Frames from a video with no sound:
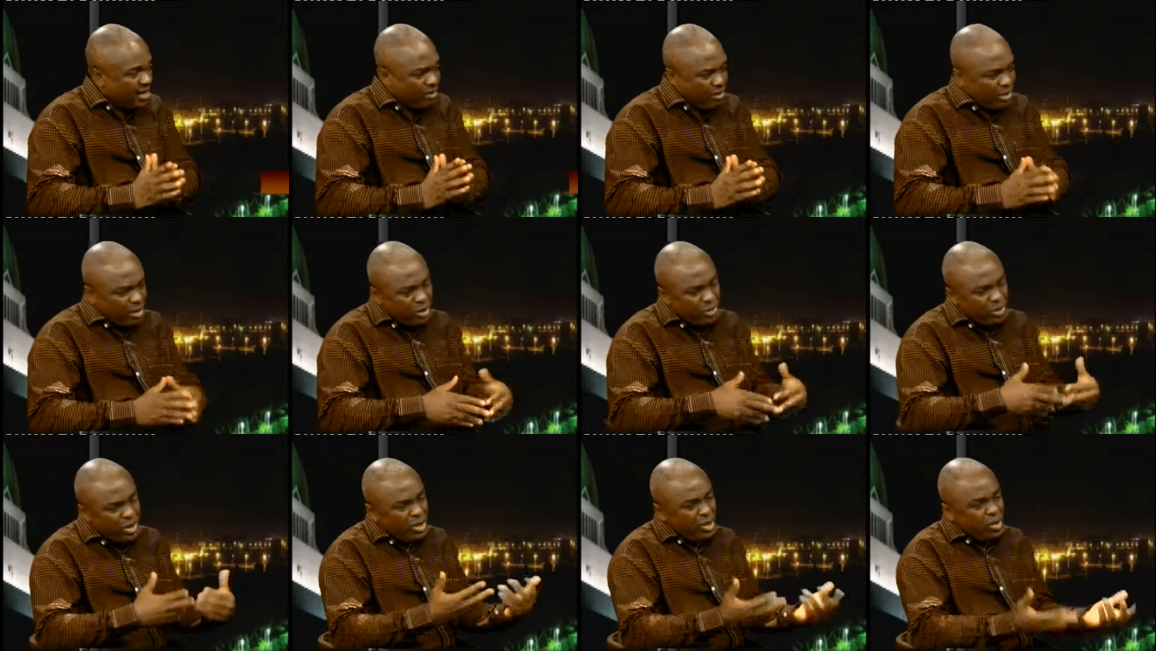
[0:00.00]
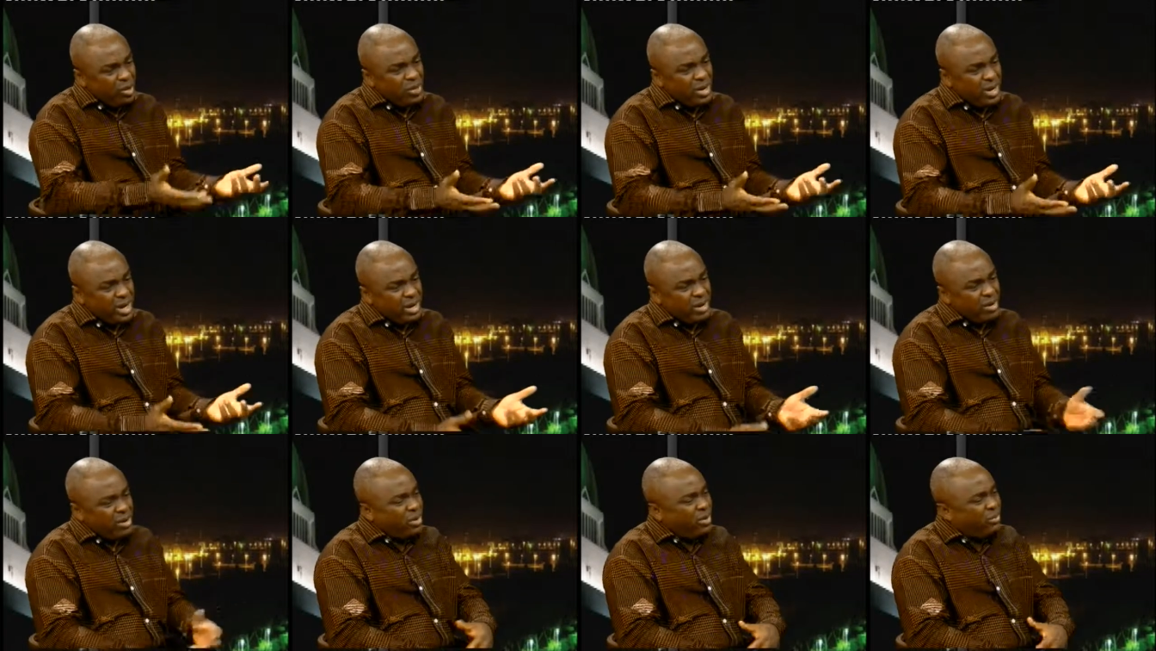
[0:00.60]
Because when you look at
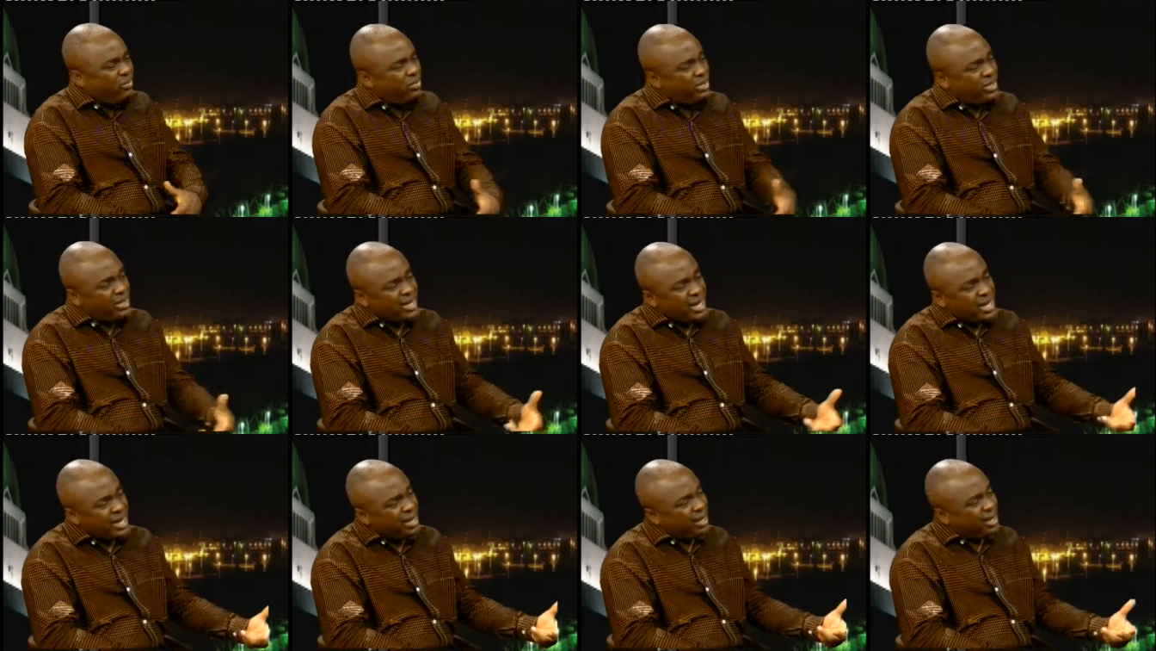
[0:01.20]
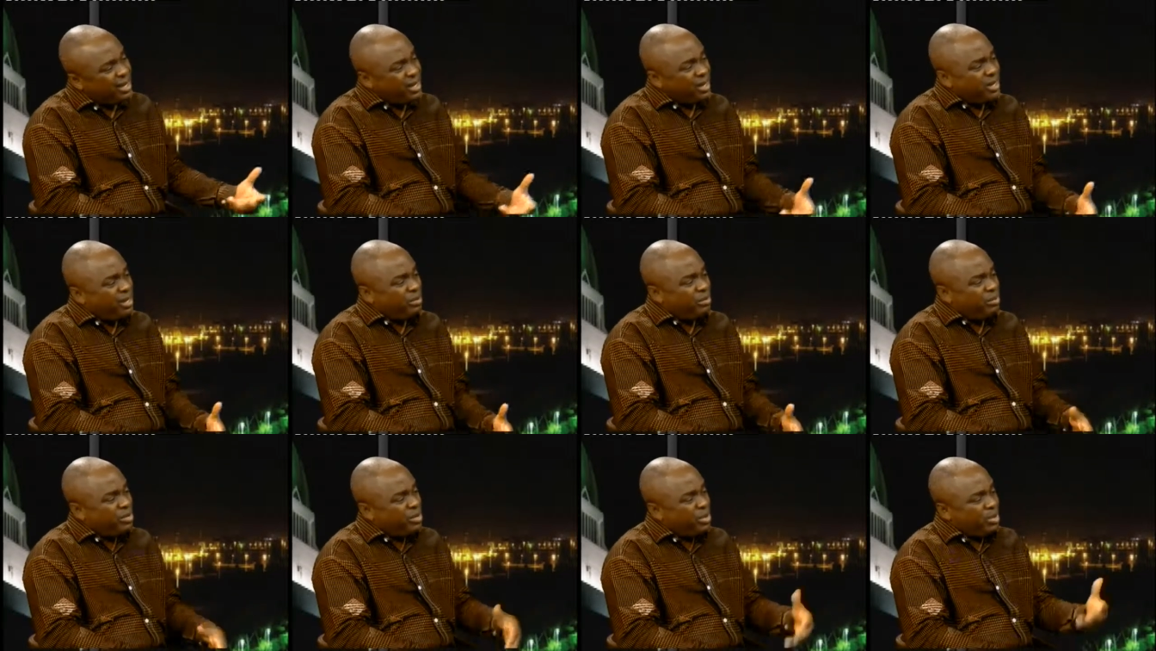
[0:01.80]
it, all of these are
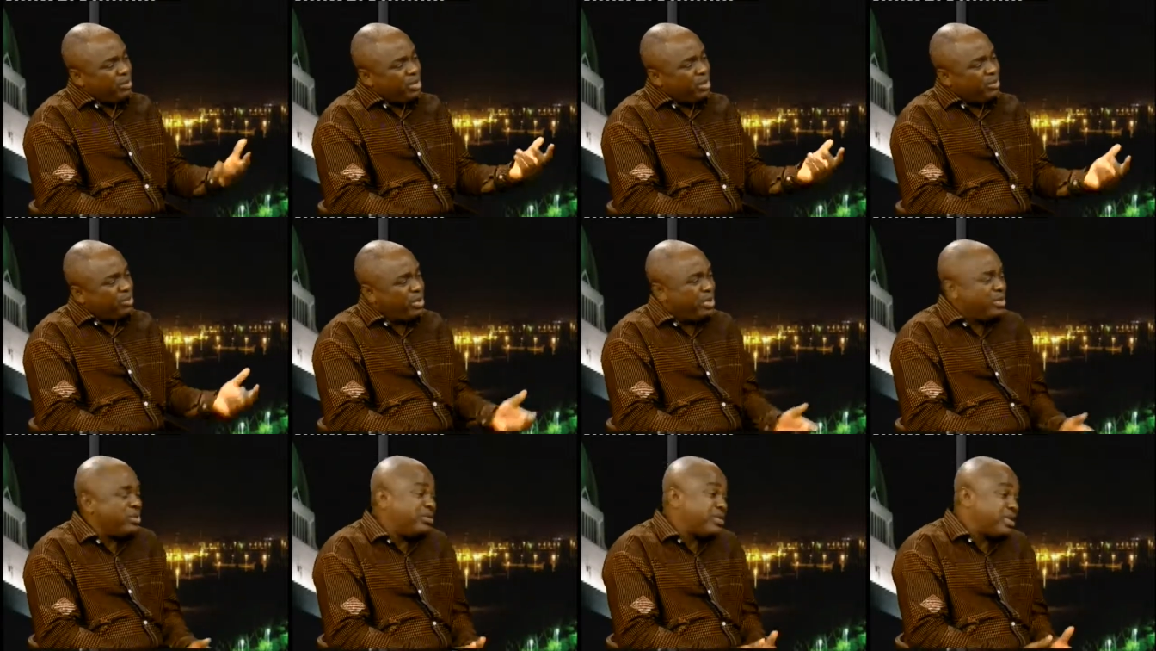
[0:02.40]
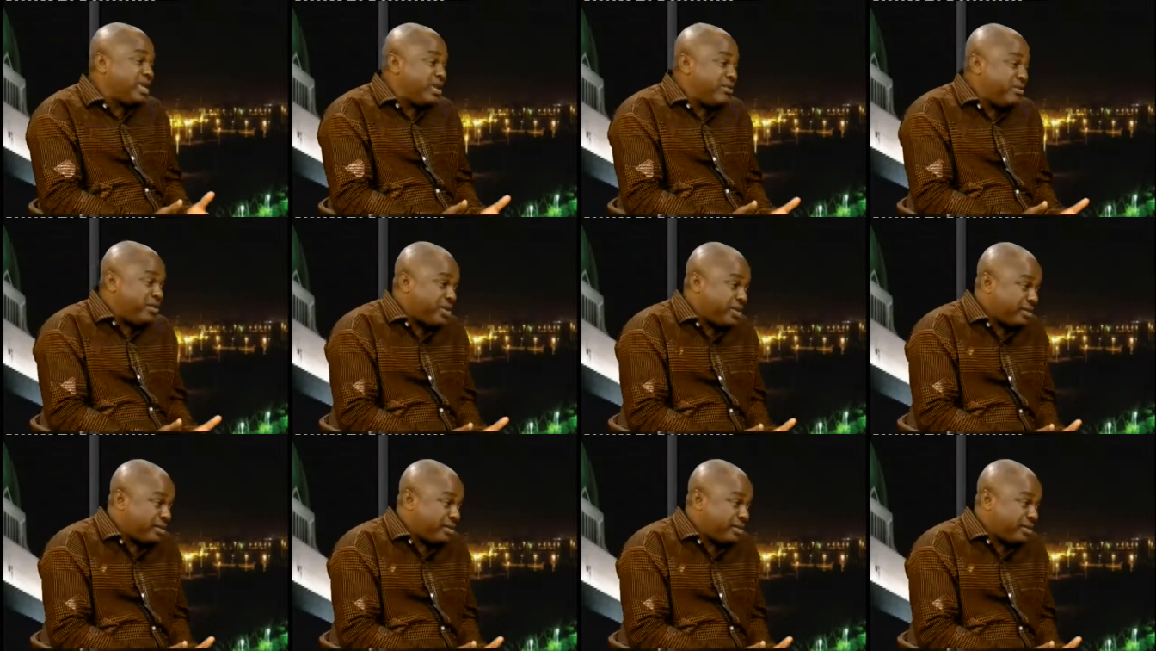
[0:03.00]
putting people into slavery.